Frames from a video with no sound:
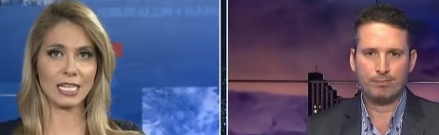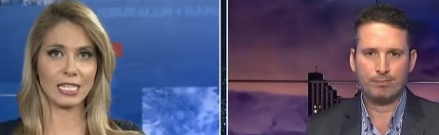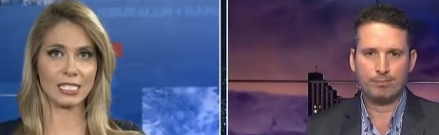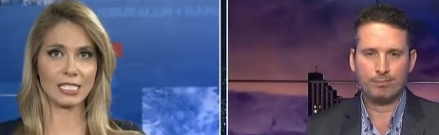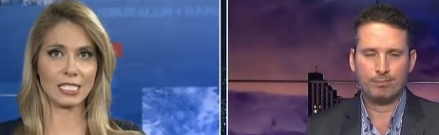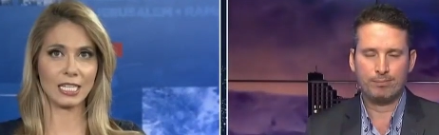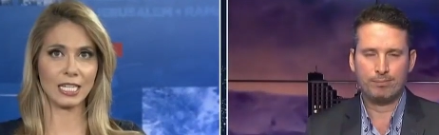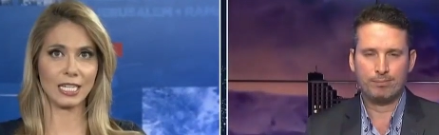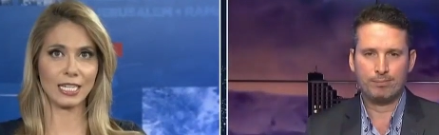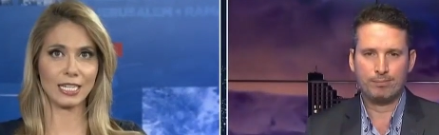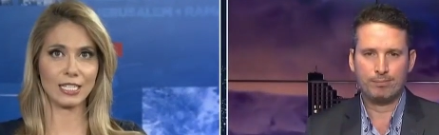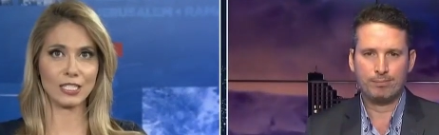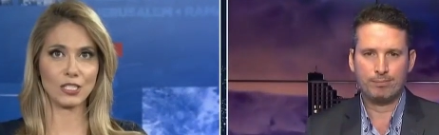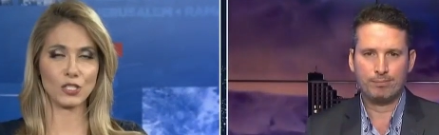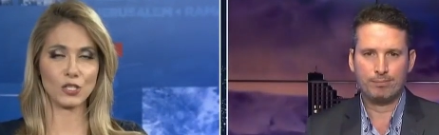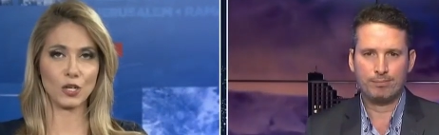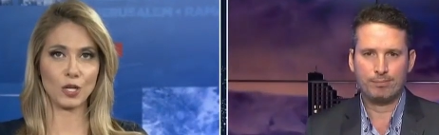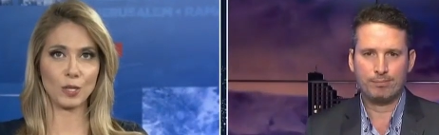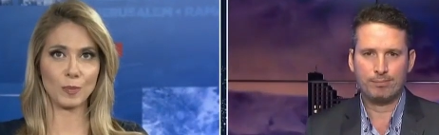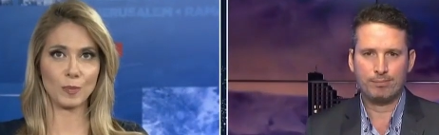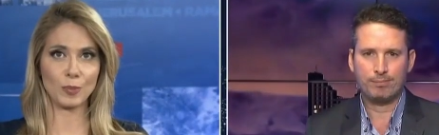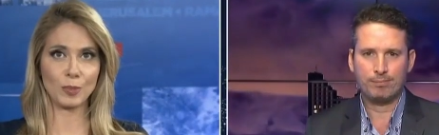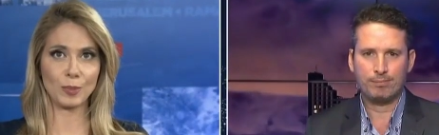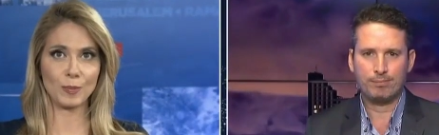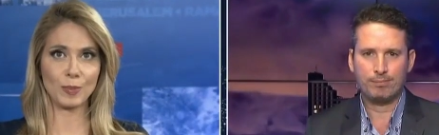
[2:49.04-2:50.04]
Speaker 1: Tesla
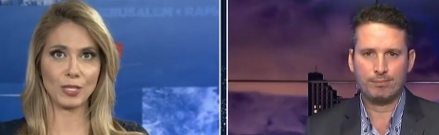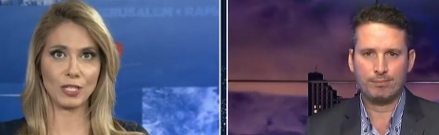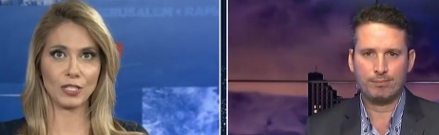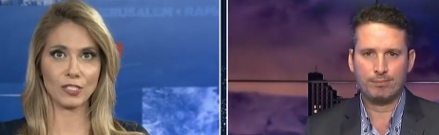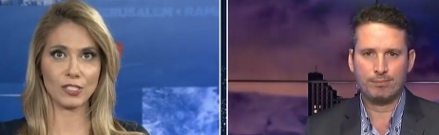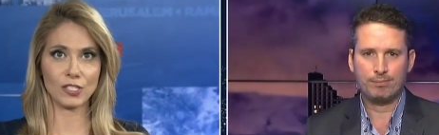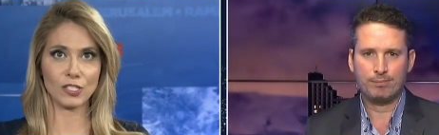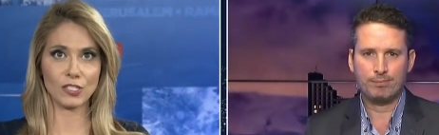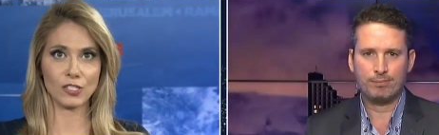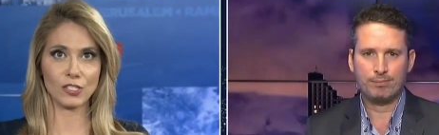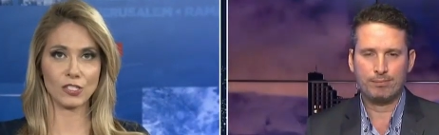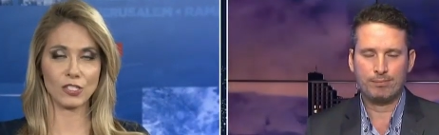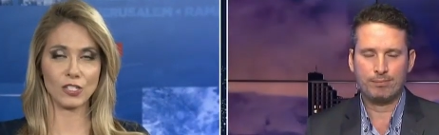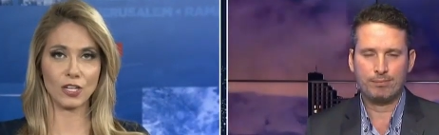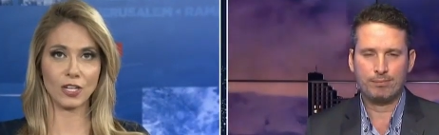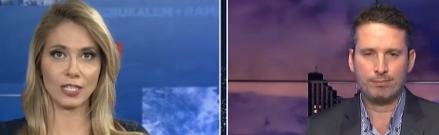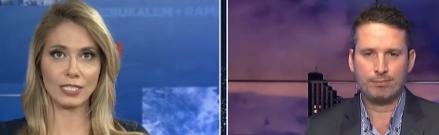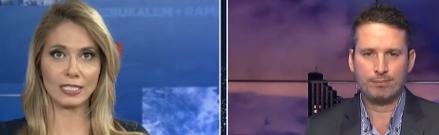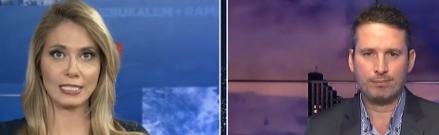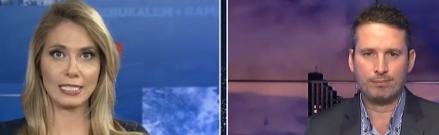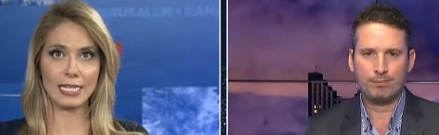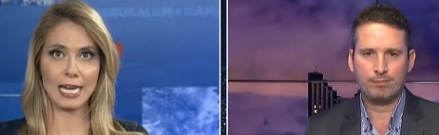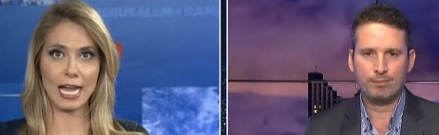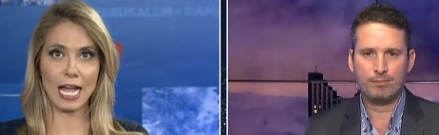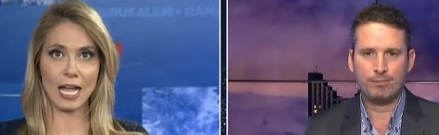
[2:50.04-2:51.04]
example because the
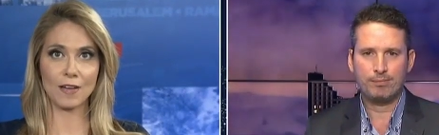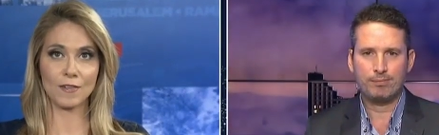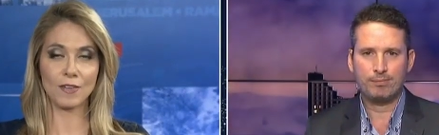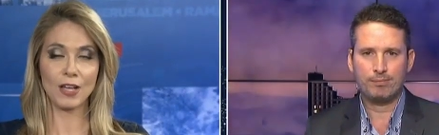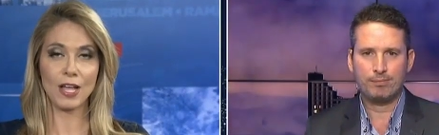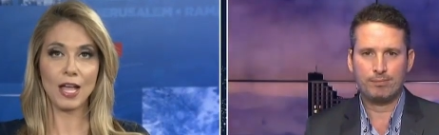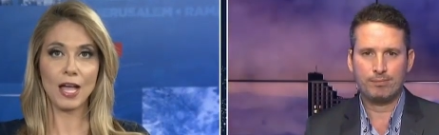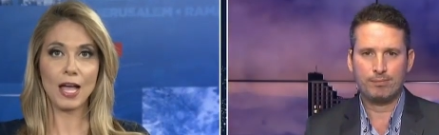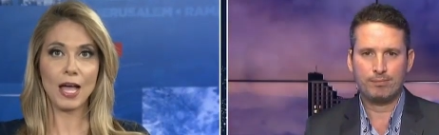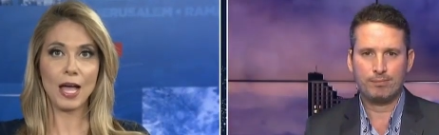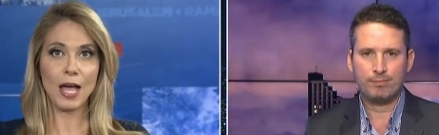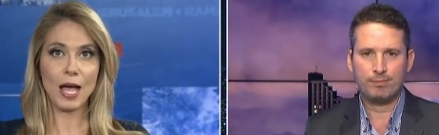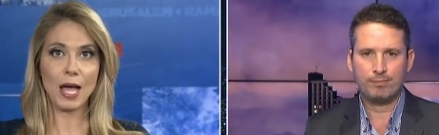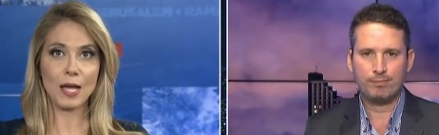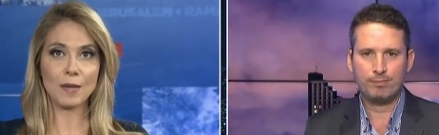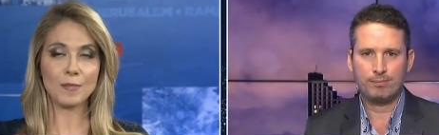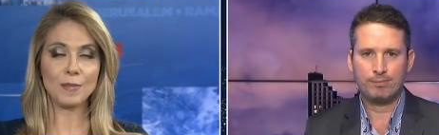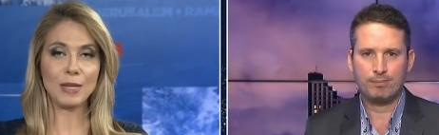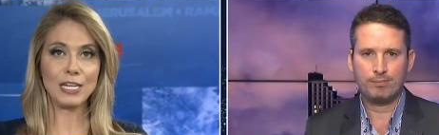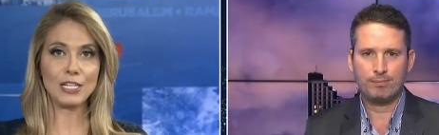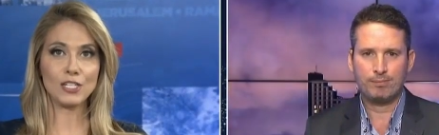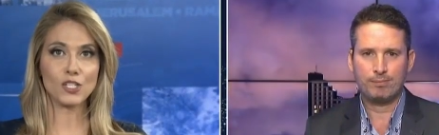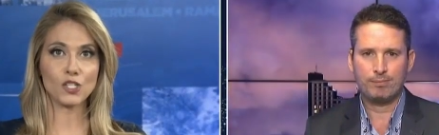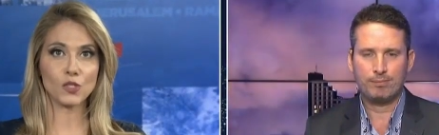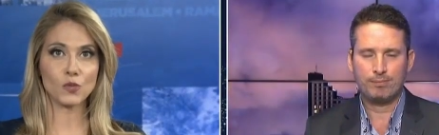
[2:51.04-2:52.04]
stock did have a
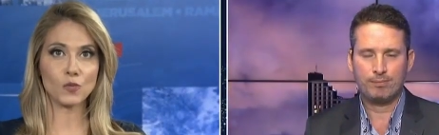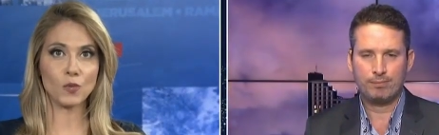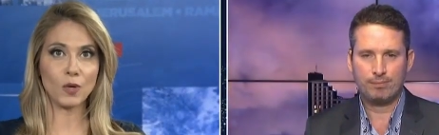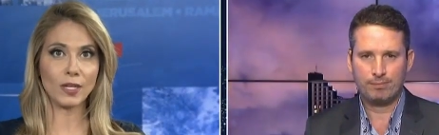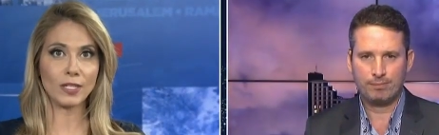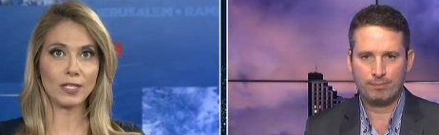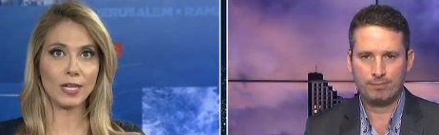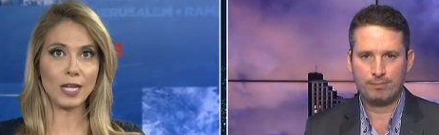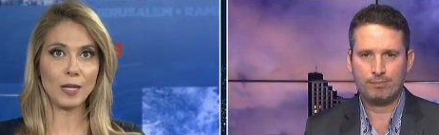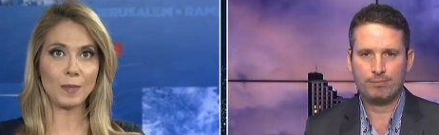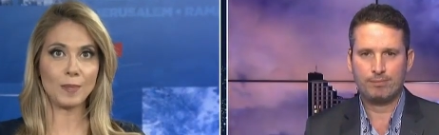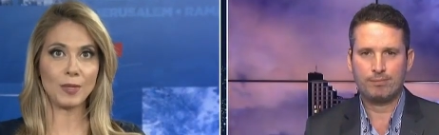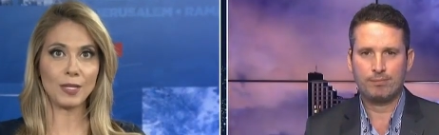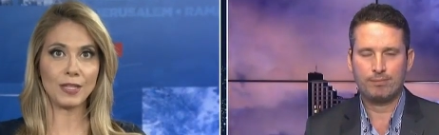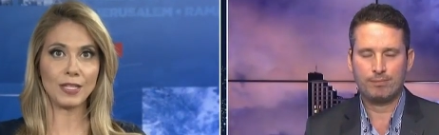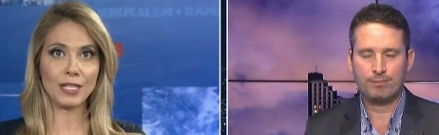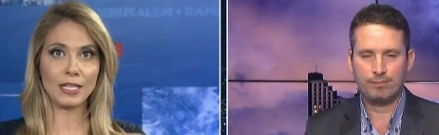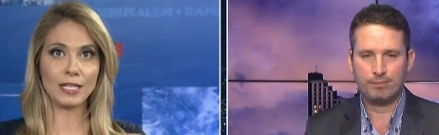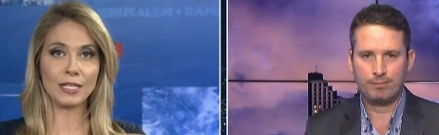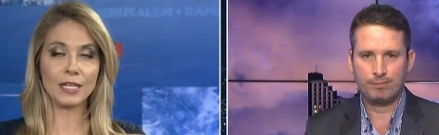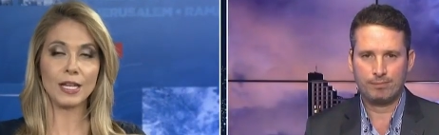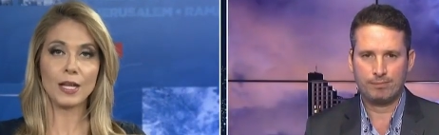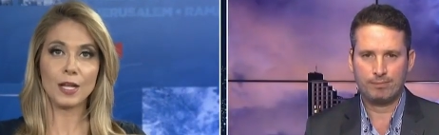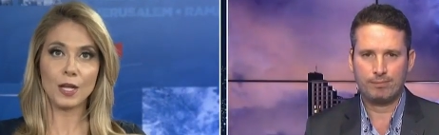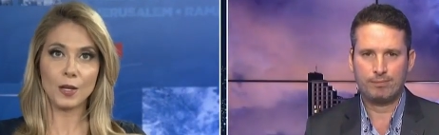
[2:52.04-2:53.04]
major run up and
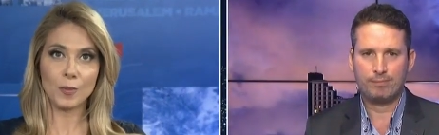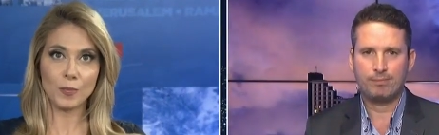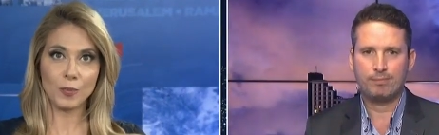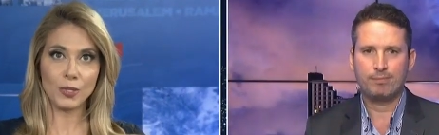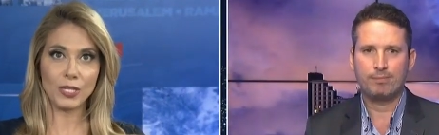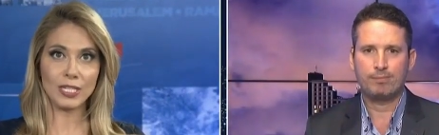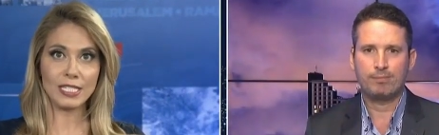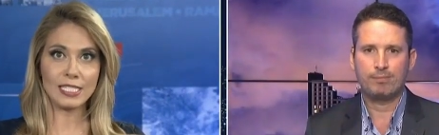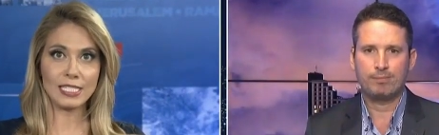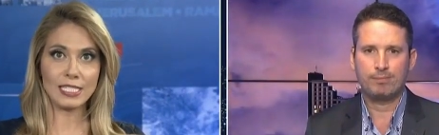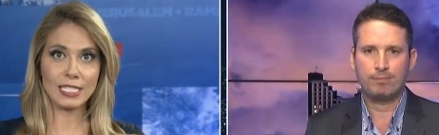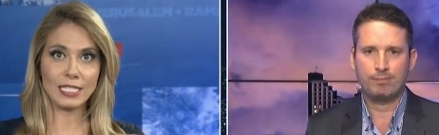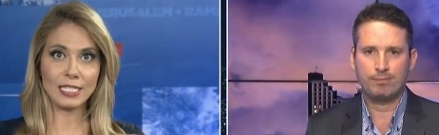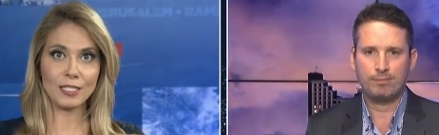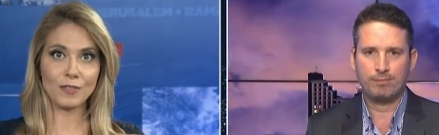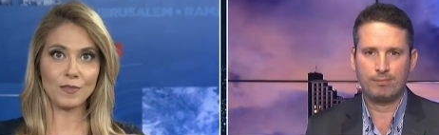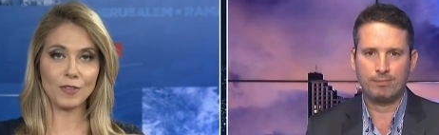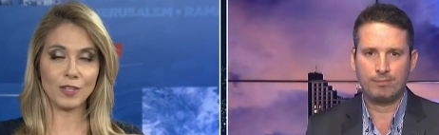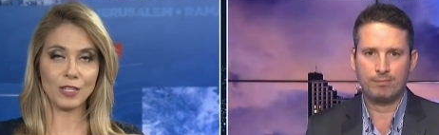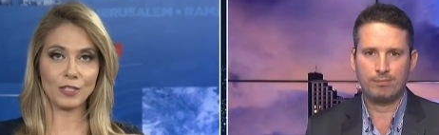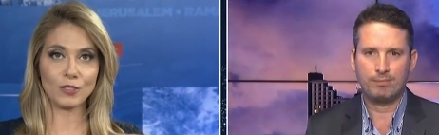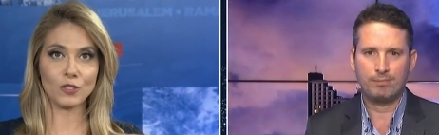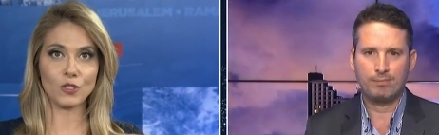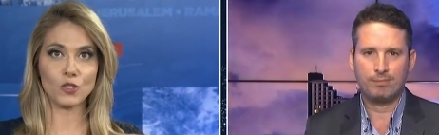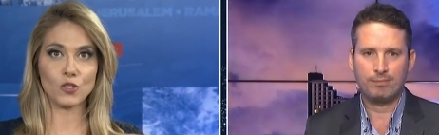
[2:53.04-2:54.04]
then pretty
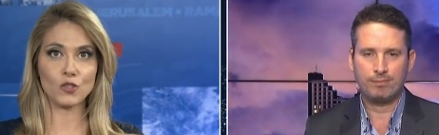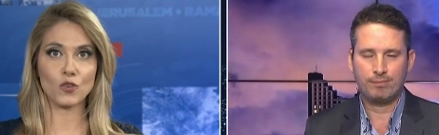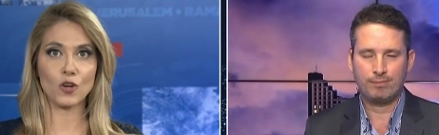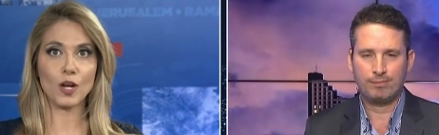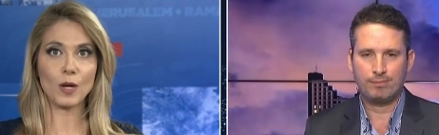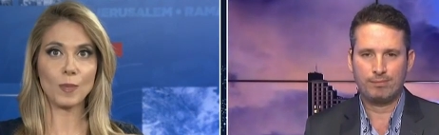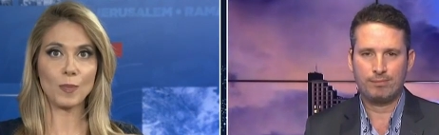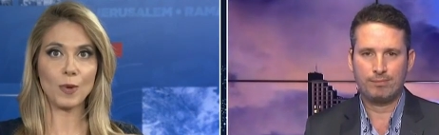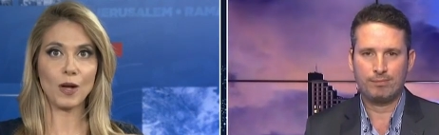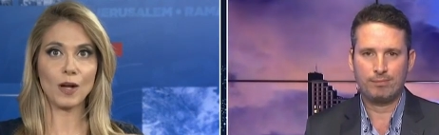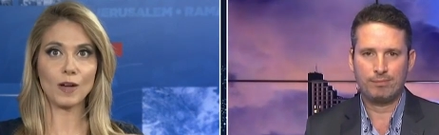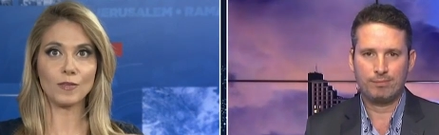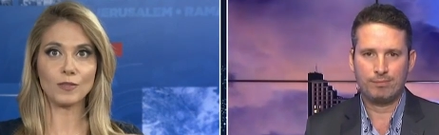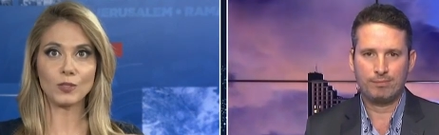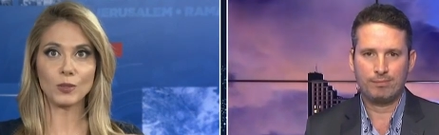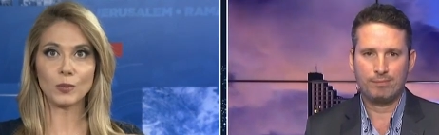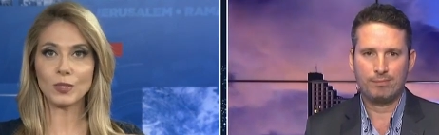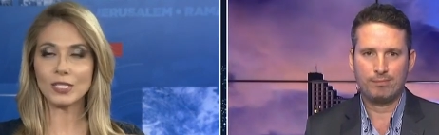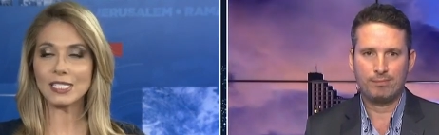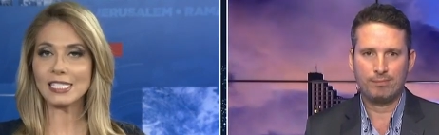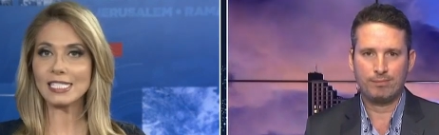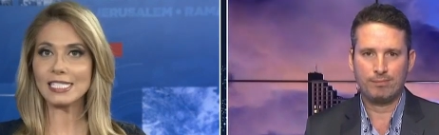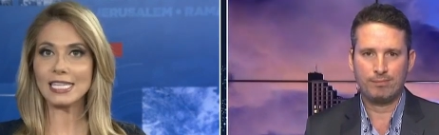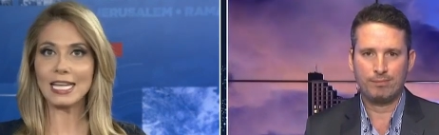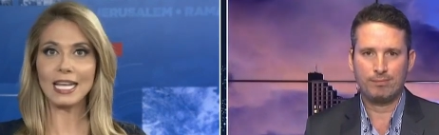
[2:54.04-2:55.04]
significant drop
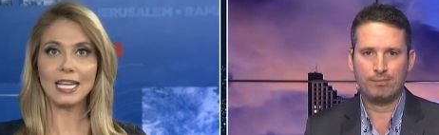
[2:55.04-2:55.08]
afterwards.